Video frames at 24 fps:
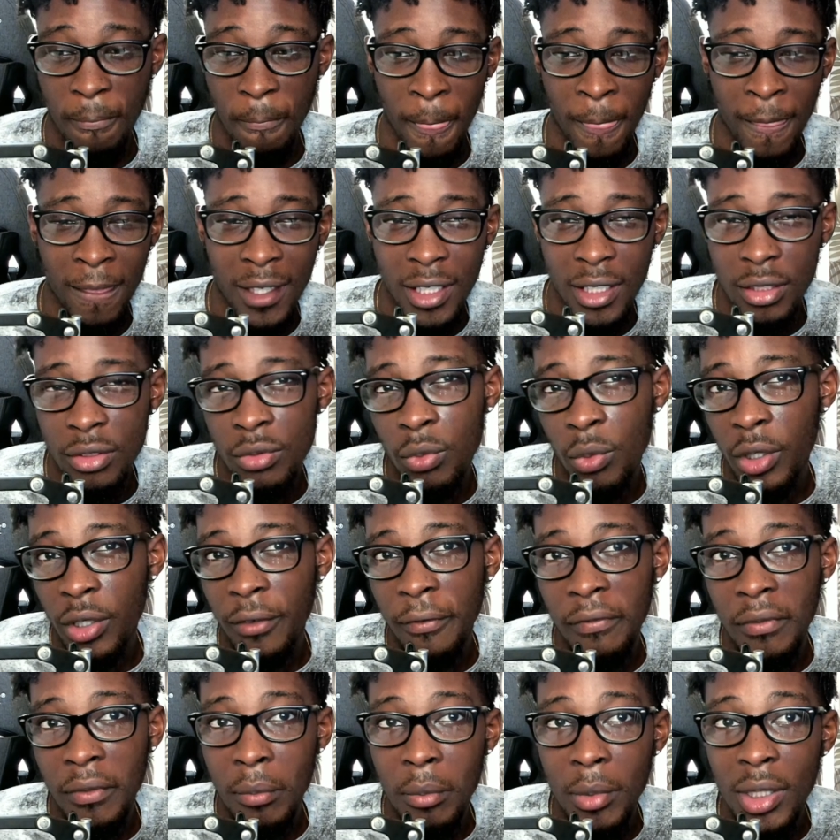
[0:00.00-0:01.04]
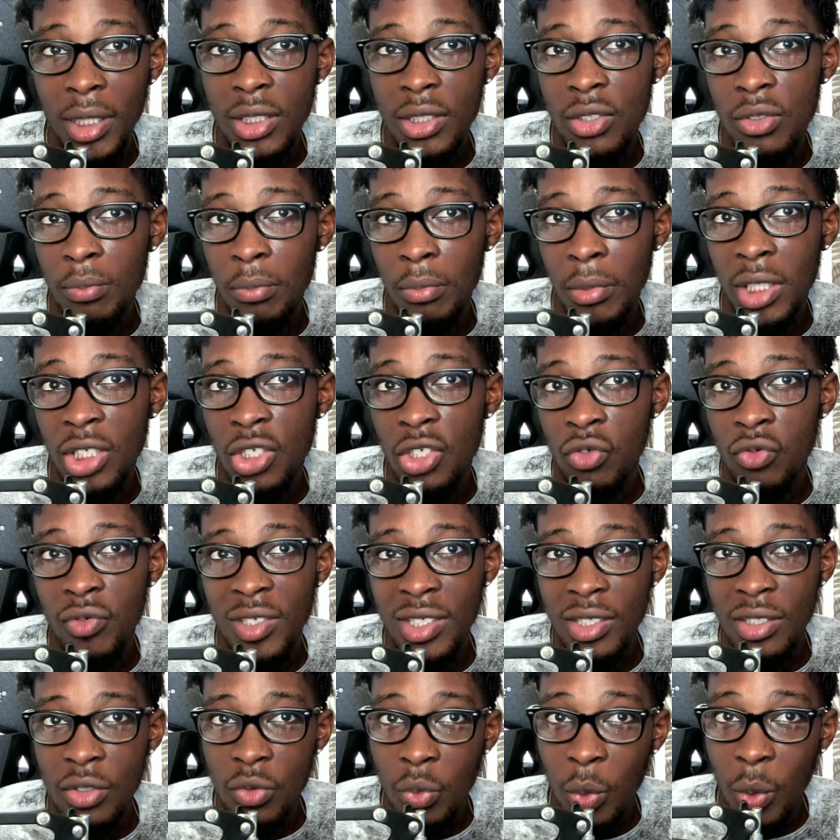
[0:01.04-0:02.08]
and that's one of the major
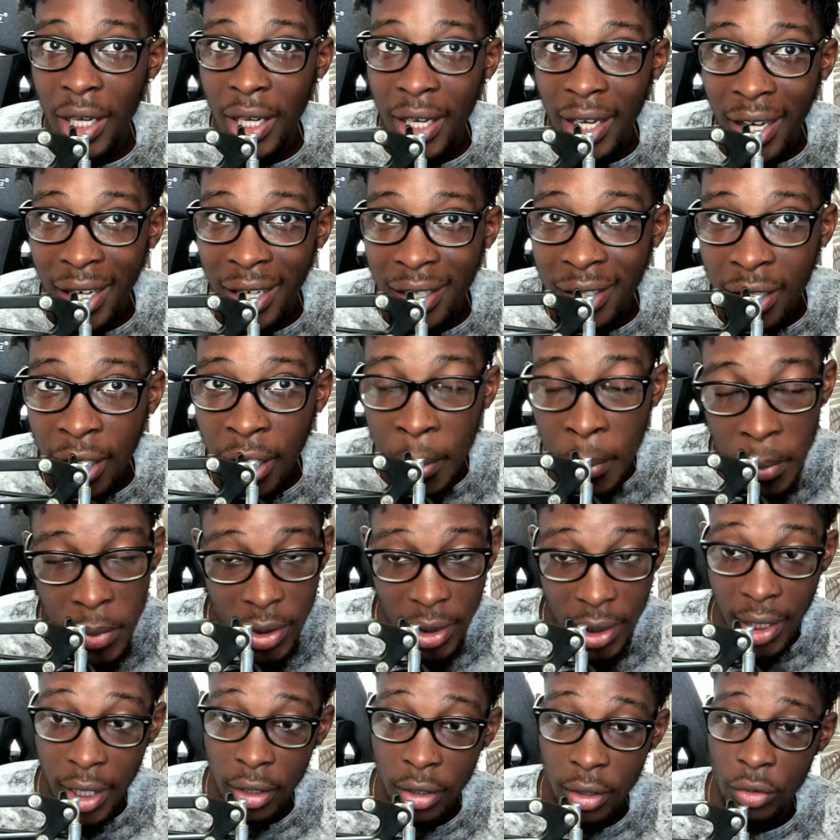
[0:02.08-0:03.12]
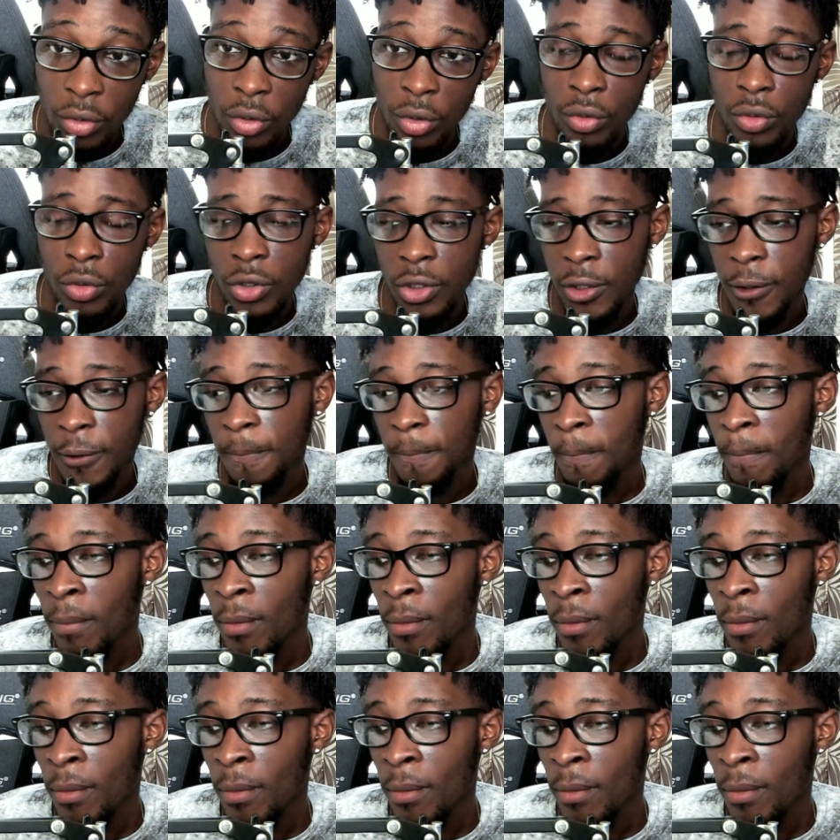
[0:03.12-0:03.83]
reasons why I come to that conclusion.